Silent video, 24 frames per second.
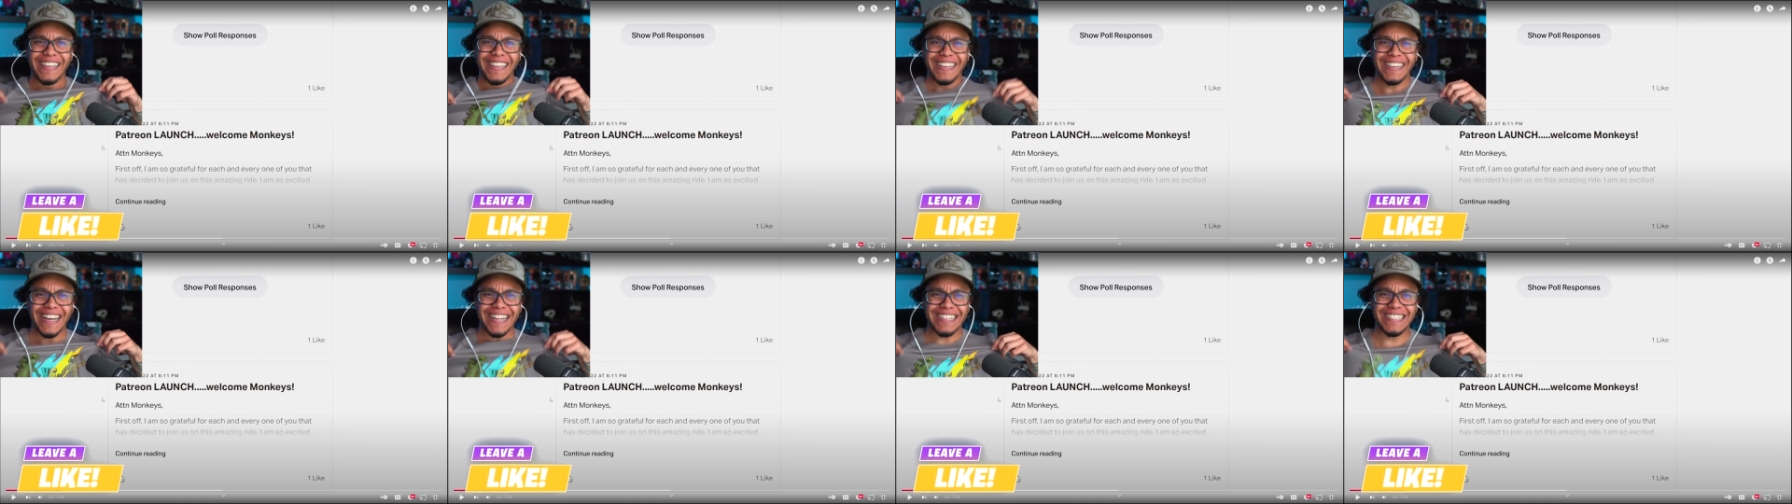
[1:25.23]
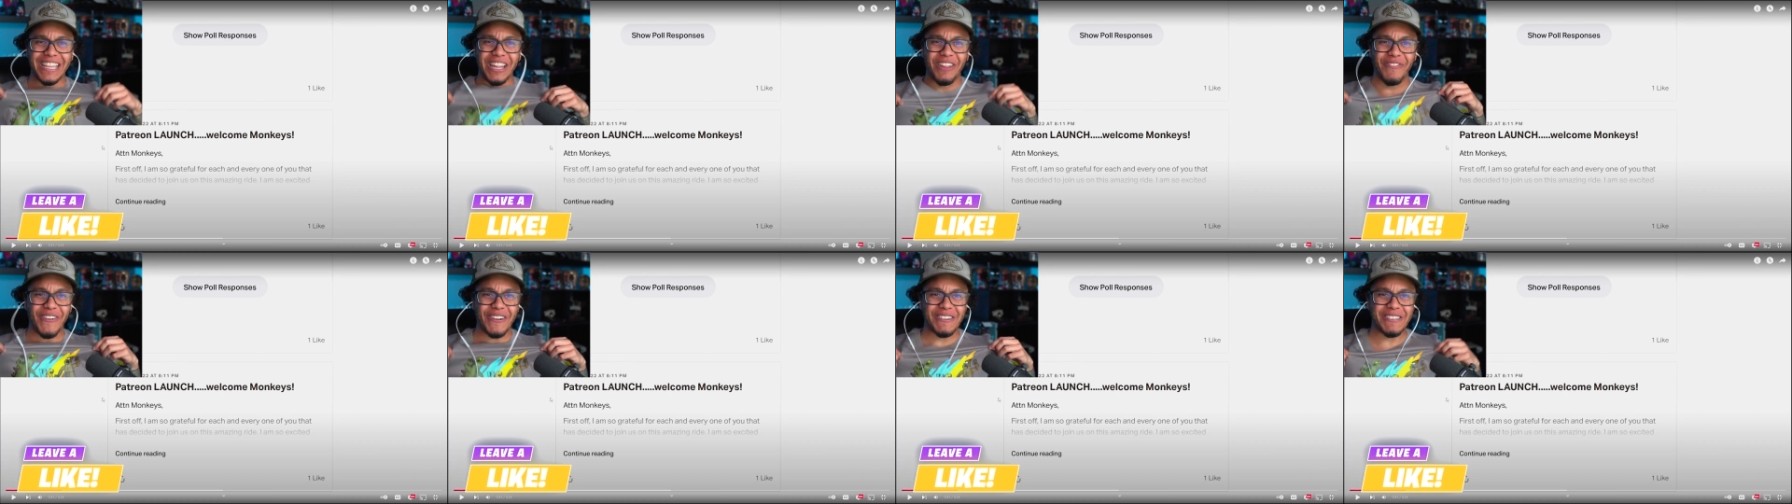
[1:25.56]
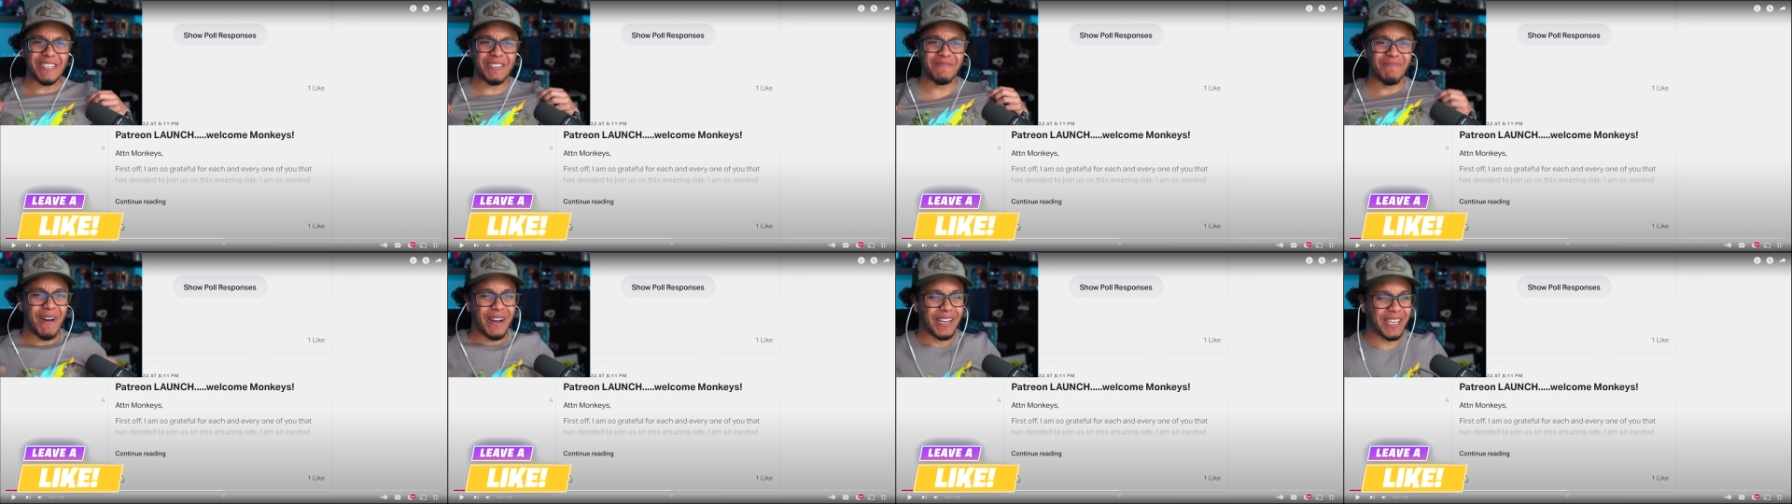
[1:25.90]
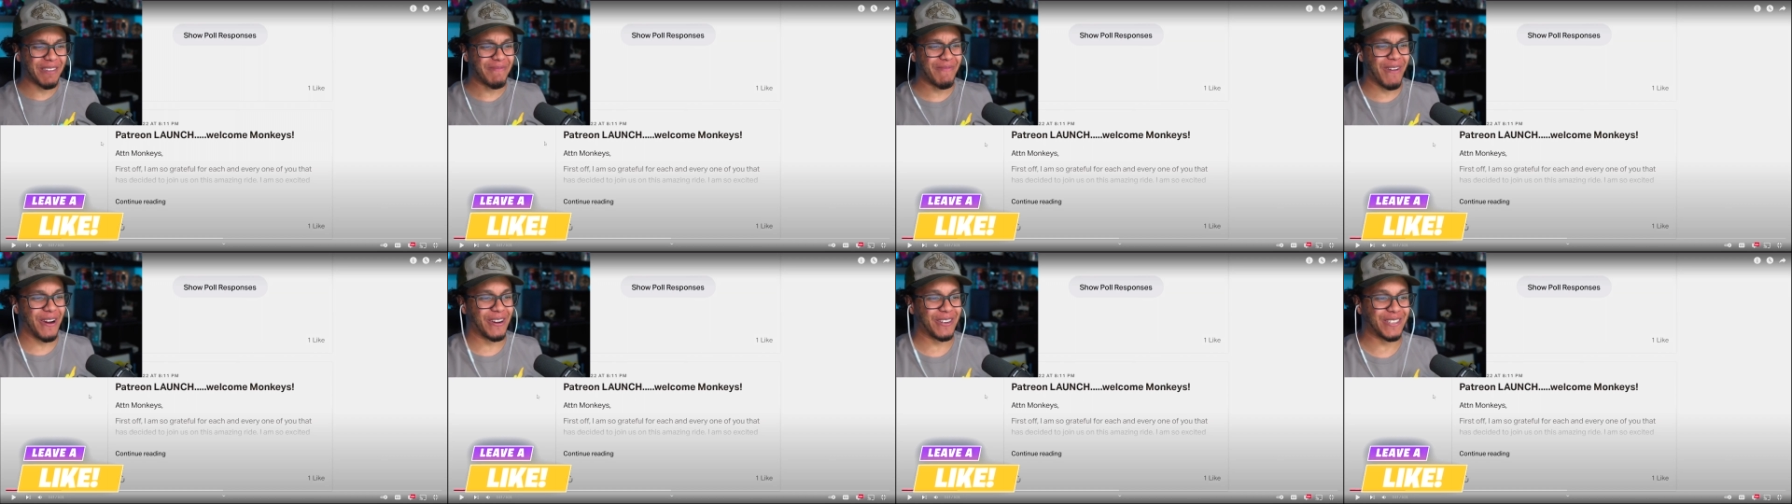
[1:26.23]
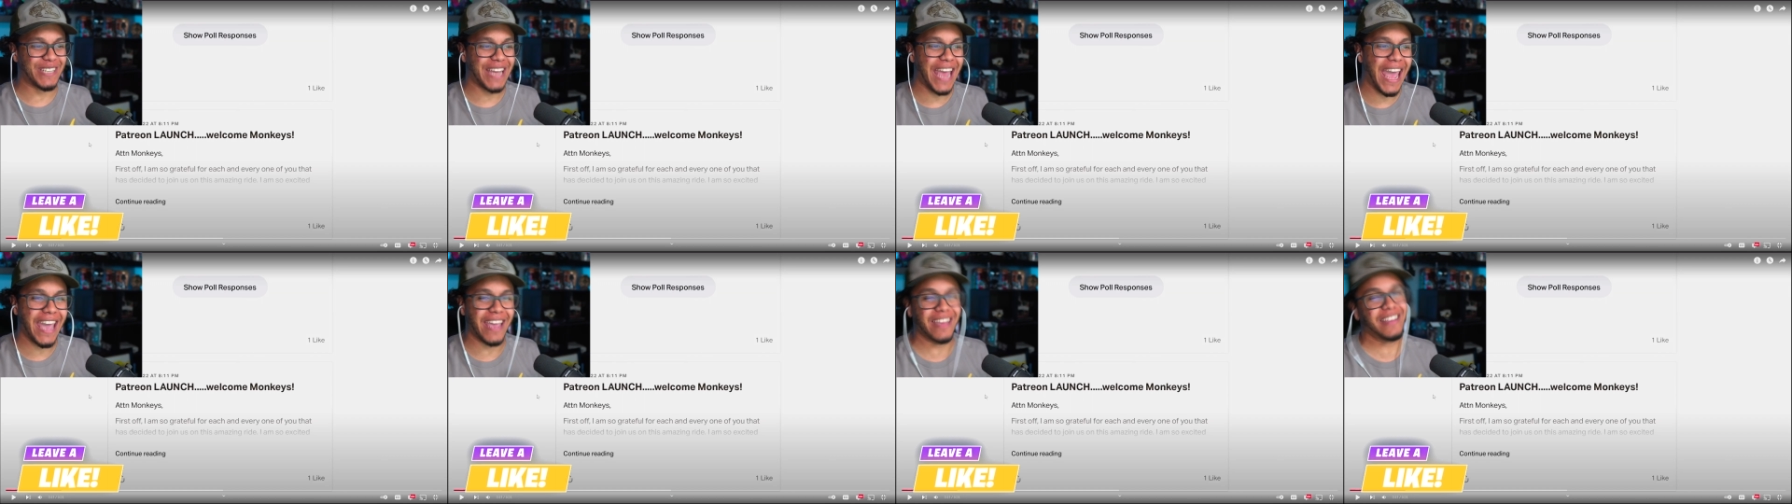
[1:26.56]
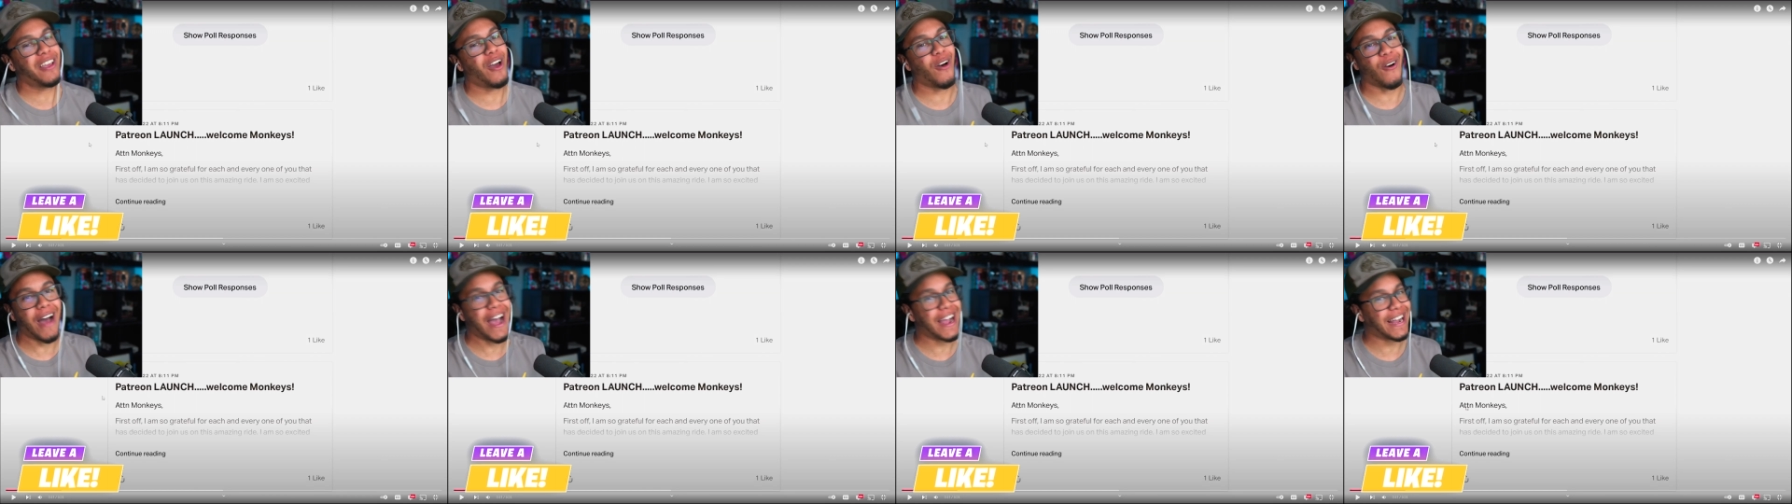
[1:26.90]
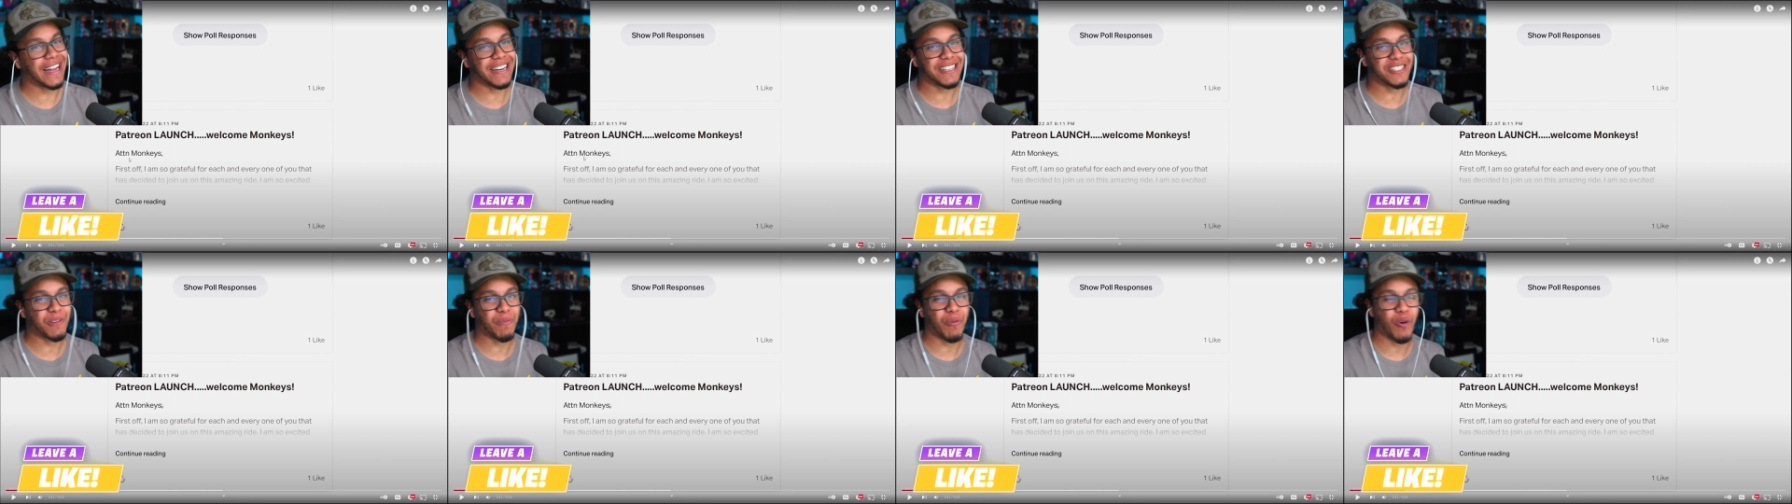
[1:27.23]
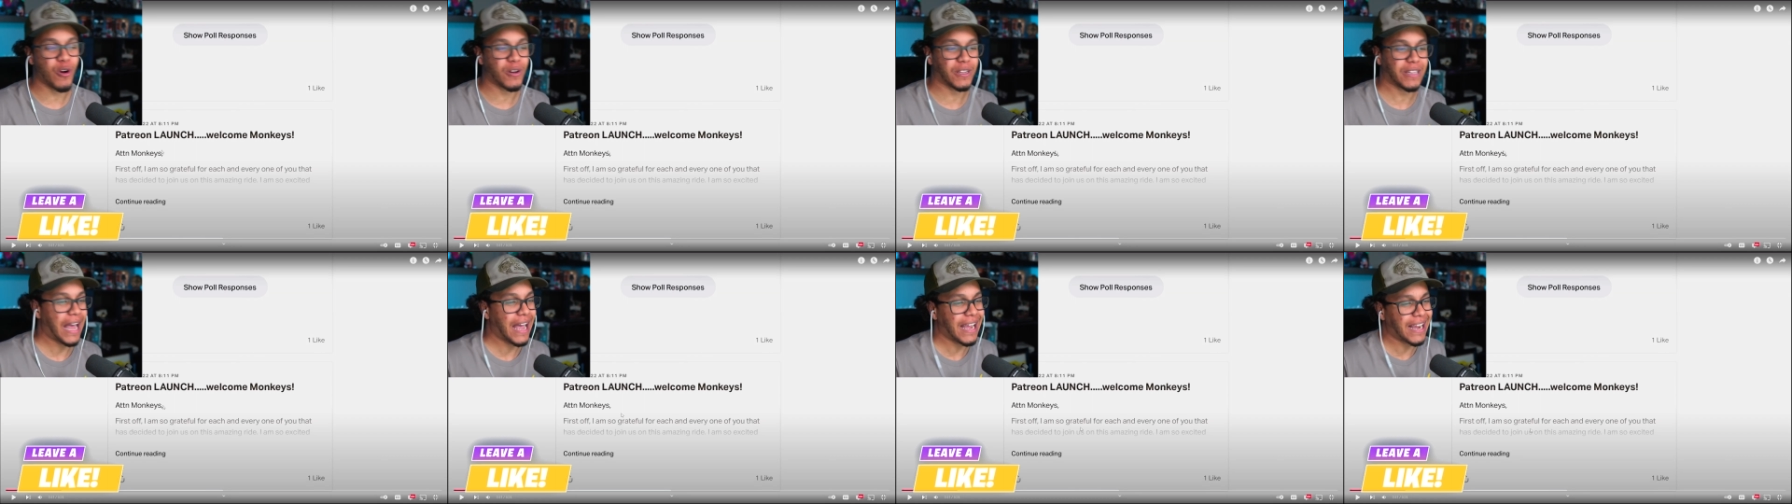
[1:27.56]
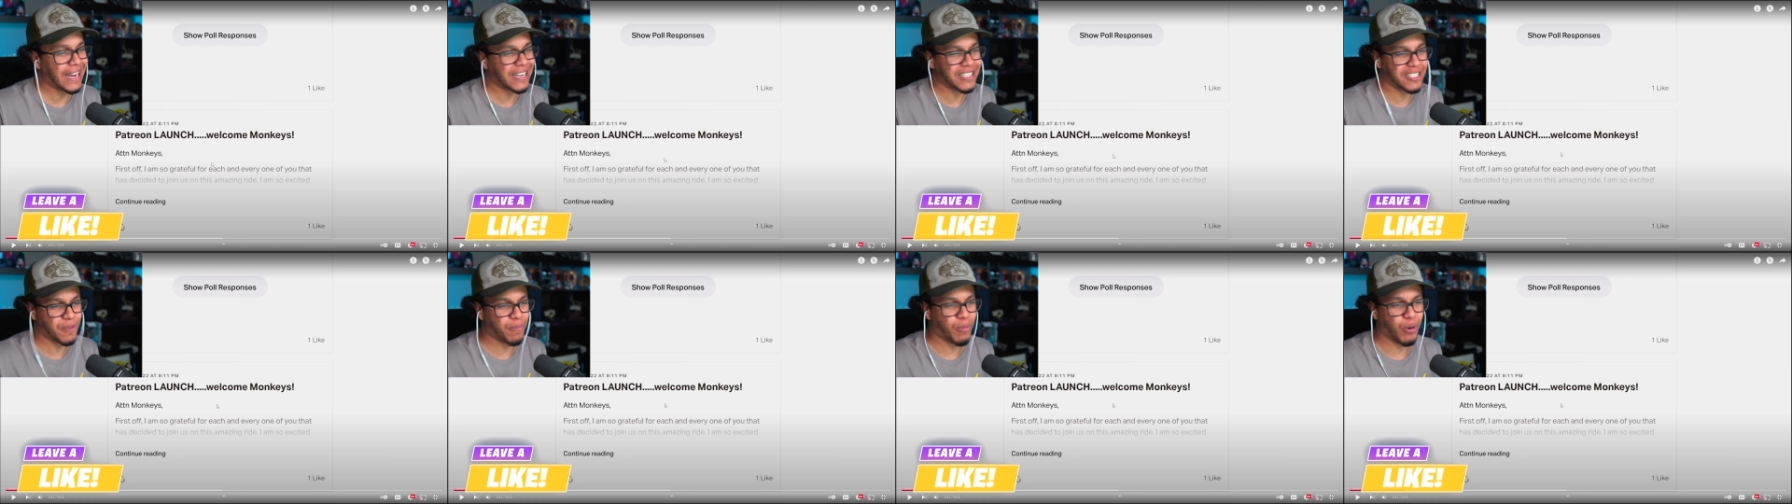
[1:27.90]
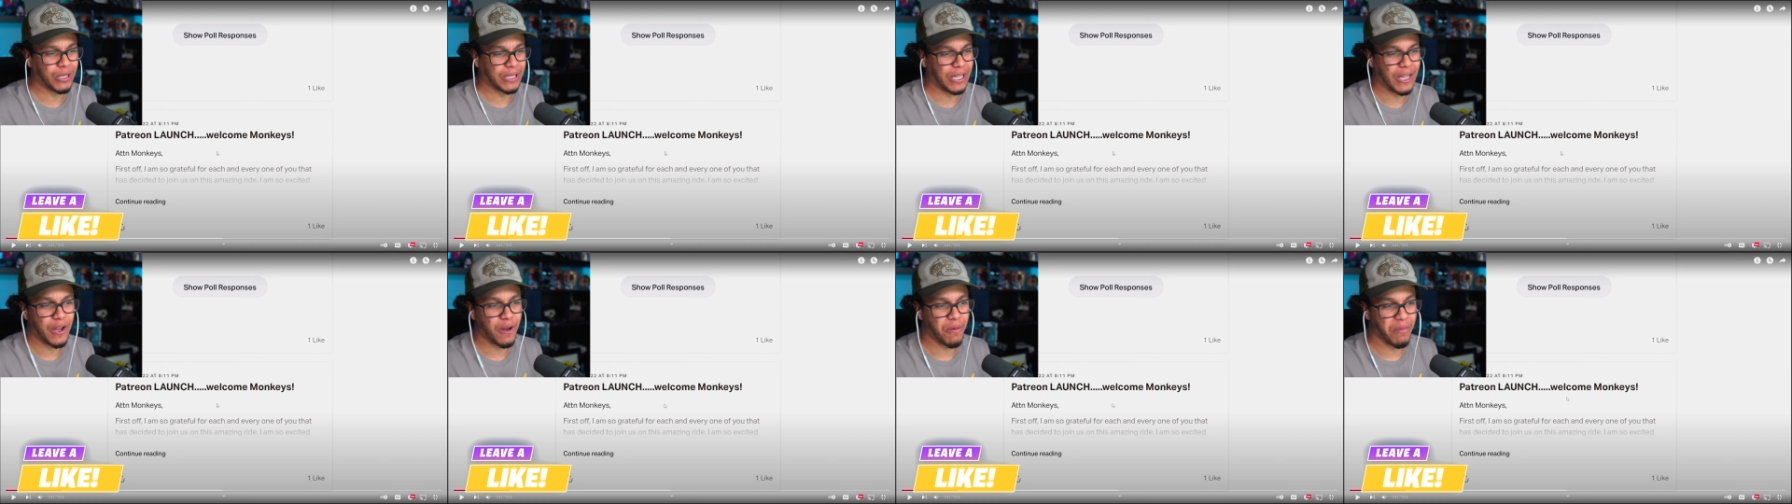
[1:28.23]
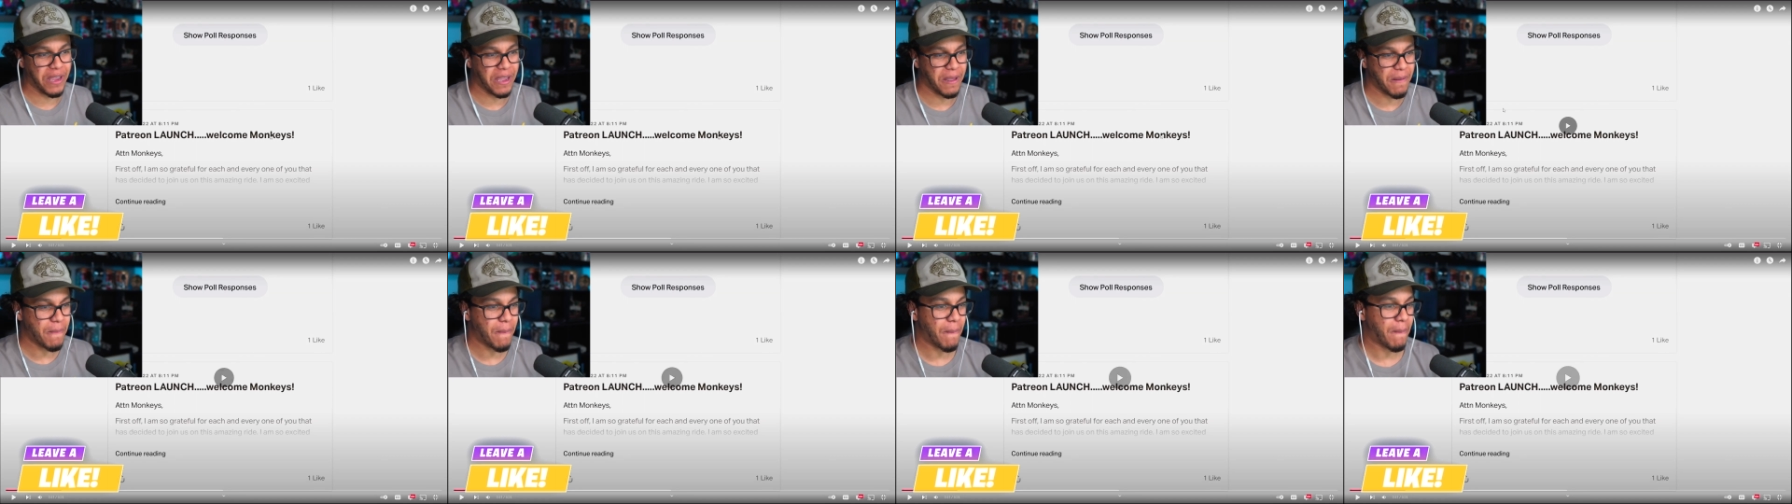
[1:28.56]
Godzilla versus Monkey merch. Hey, yo, I gotta support. I gotta support the homie.